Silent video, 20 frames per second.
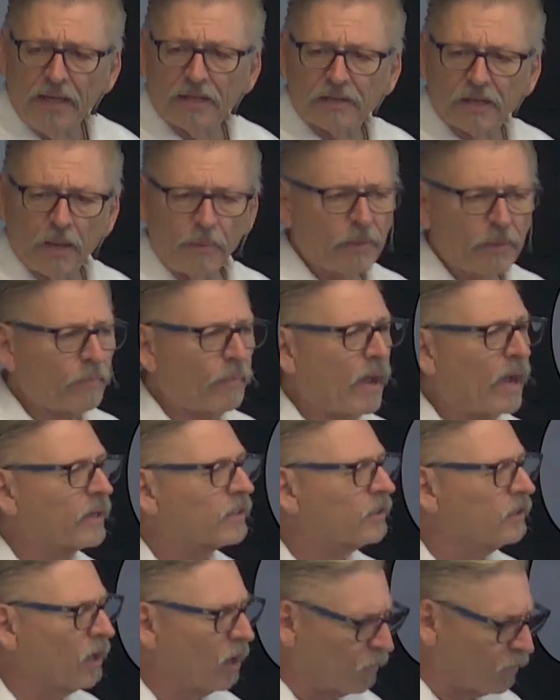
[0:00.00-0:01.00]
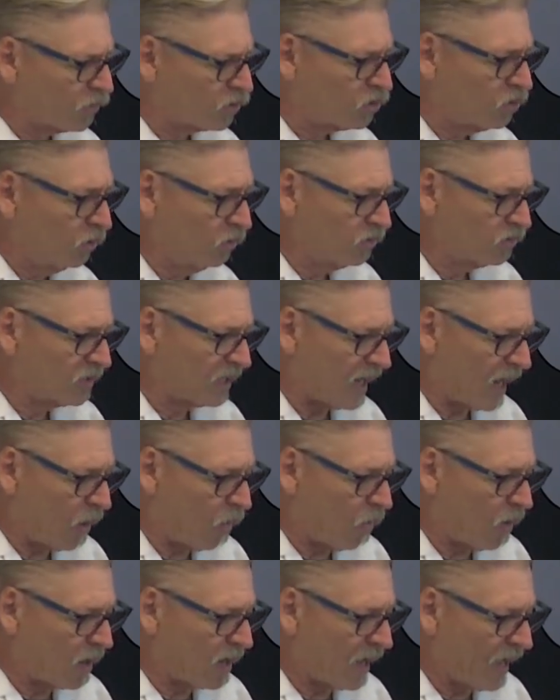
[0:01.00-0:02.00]
coming back to number two, is that I
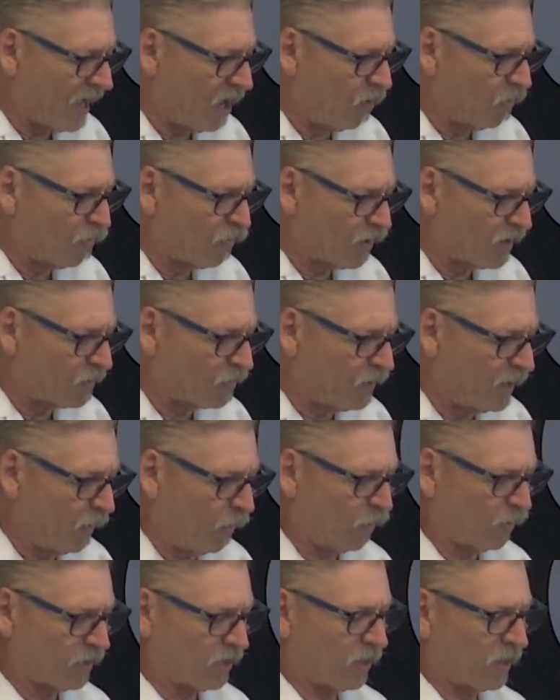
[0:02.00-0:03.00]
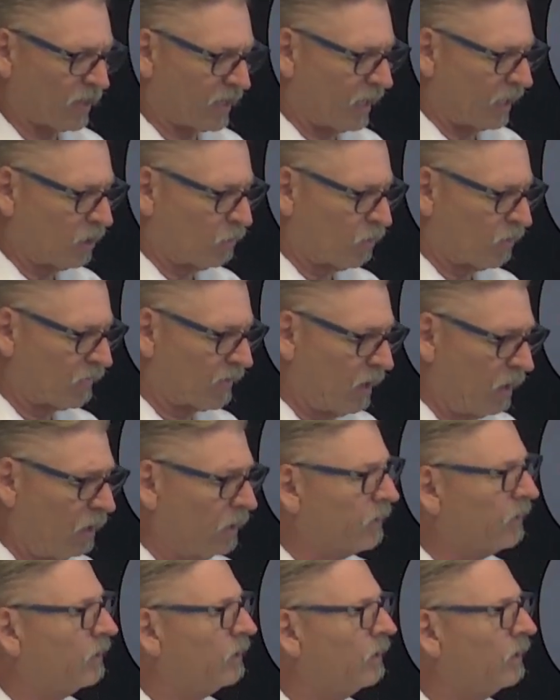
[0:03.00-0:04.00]
want to help bring people into the kingdom of
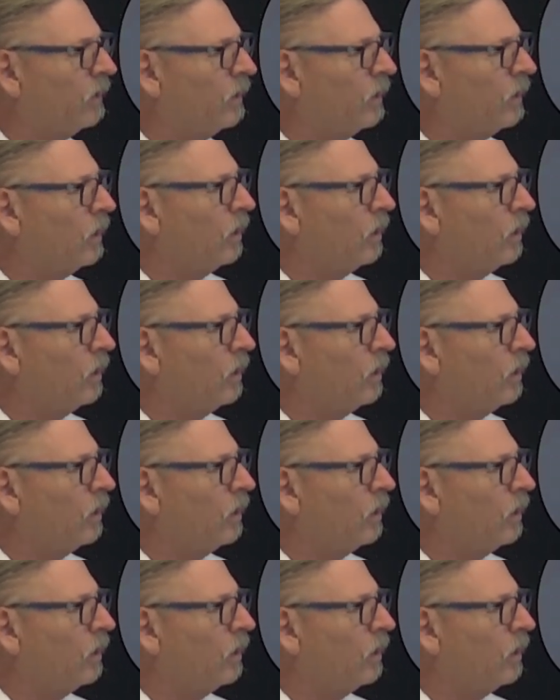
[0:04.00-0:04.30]
God. Amen.